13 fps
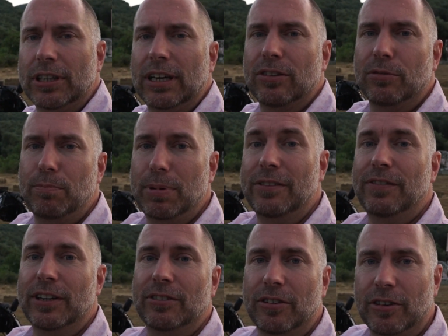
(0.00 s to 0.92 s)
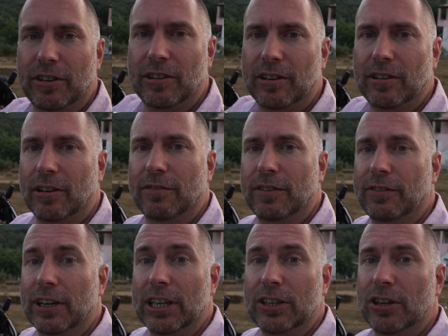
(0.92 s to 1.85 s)
to get some big vistas of this lovely
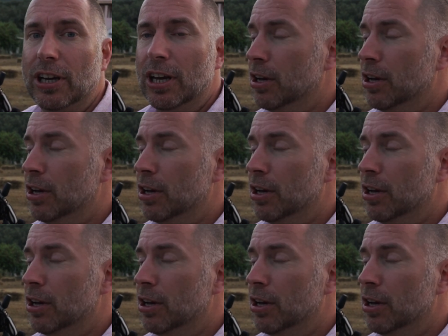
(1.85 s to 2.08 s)
village,